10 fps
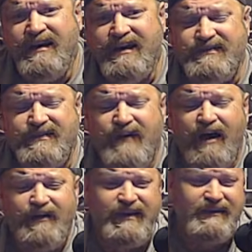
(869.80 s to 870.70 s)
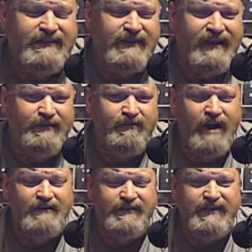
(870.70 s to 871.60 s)
install the Insane
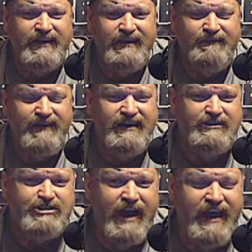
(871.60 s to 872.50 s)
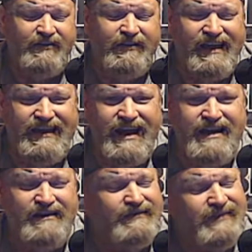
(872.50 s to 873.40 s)
Throttle TV channel on
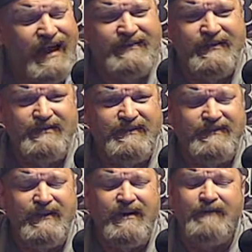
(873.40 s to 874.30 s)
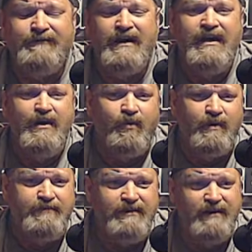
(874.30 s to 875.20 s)
there. Lots of good stuff.
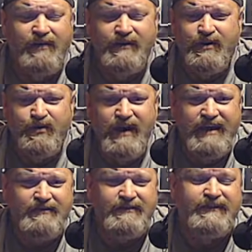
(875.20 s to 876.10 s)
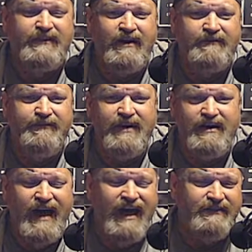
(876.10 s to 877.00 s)
We're putting other creators' stuff
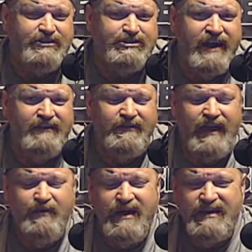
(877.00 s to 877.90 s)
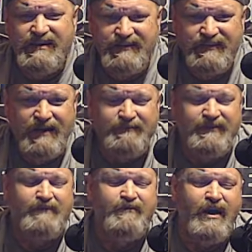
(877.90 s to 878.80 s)
on the channel. That way it gets them
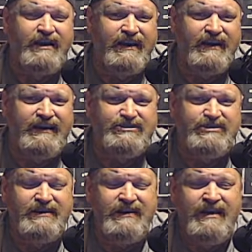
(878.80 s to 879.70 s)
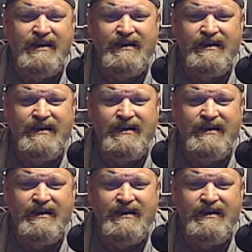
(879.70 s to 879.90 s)
some recognition